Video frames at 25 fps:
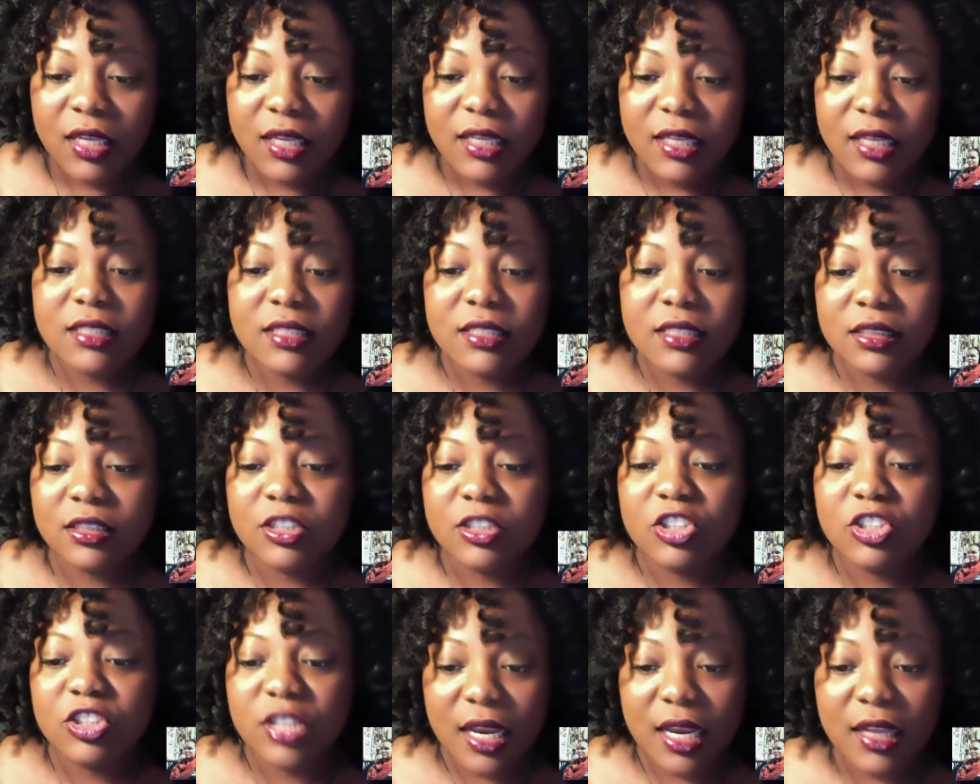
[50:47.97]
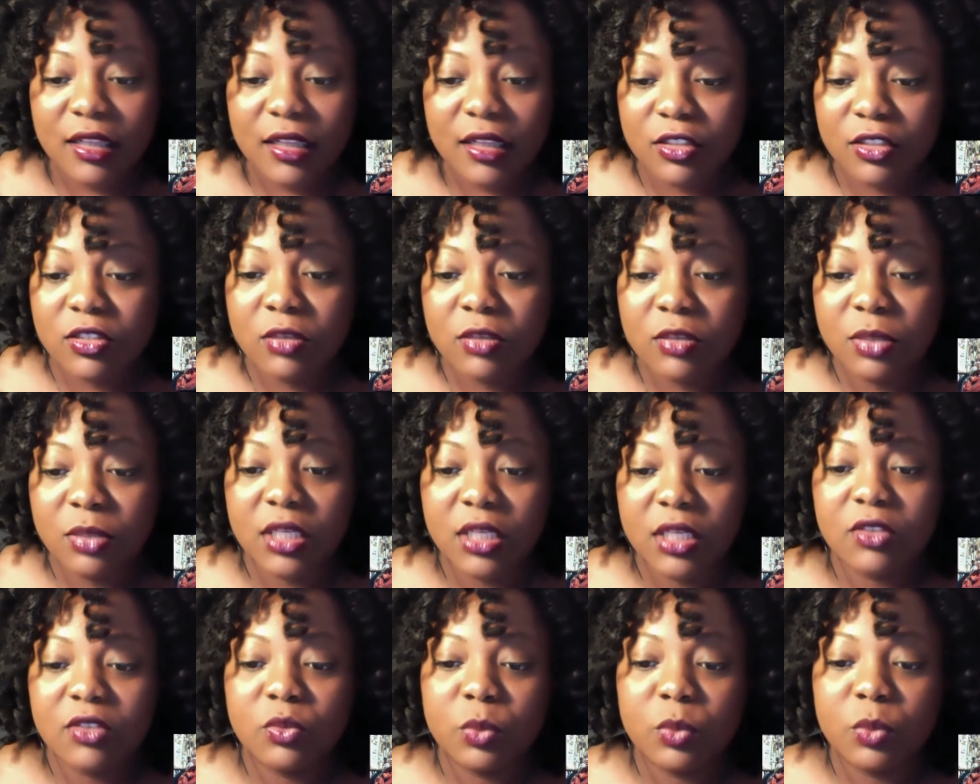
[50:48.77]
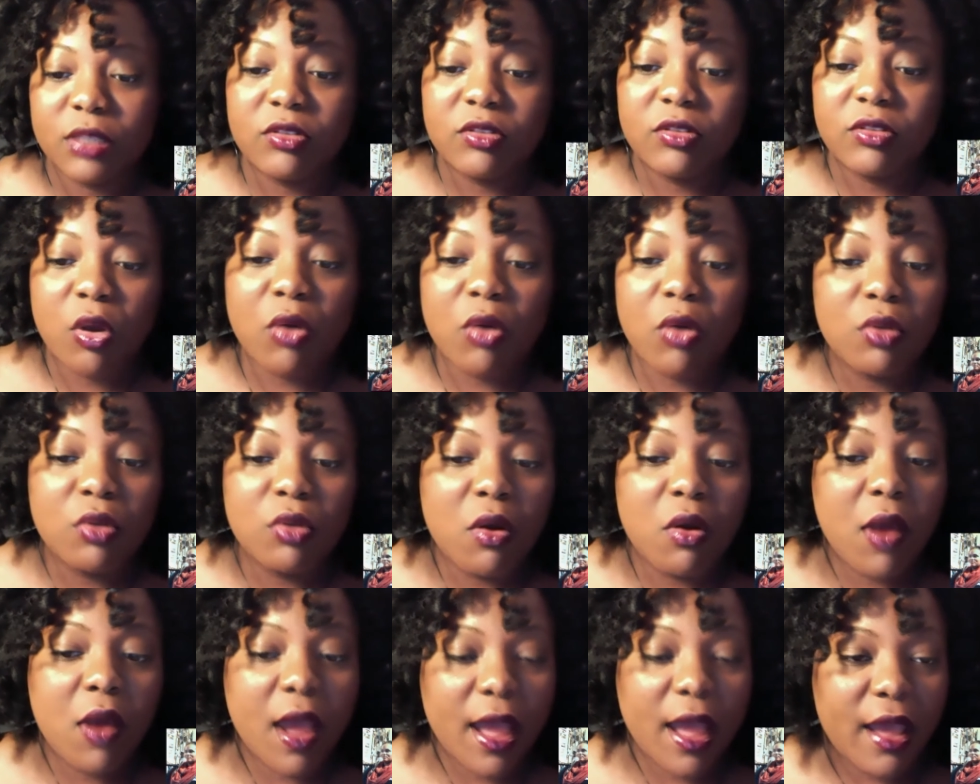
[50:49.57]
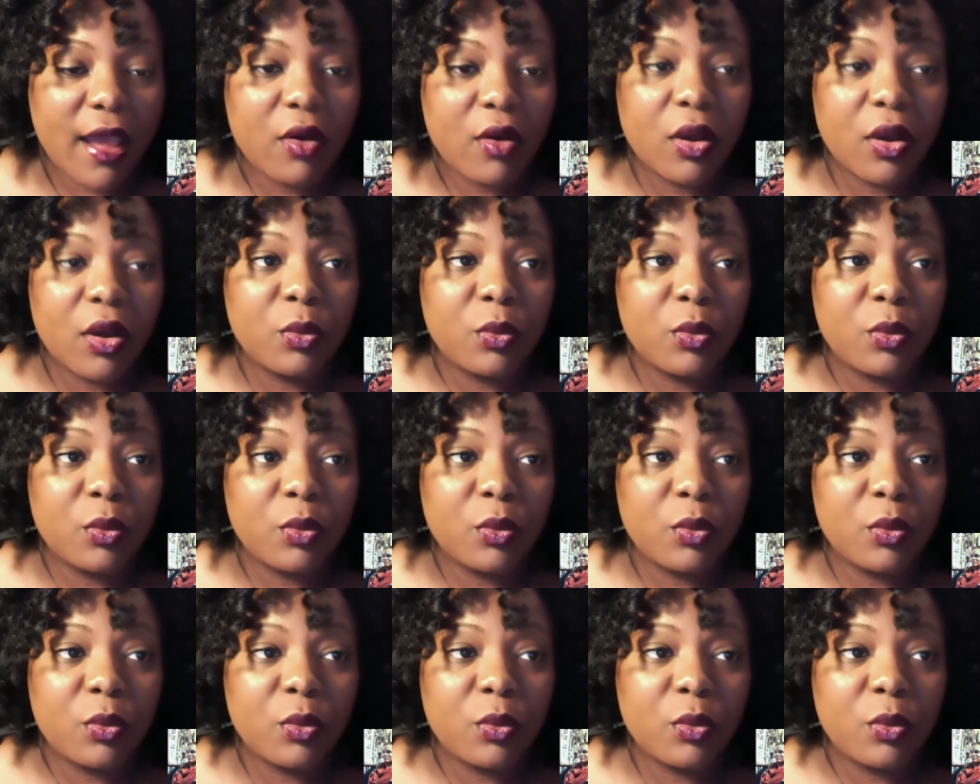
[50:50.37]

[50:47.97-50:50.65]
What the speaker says: is still a challenge because we don't know how,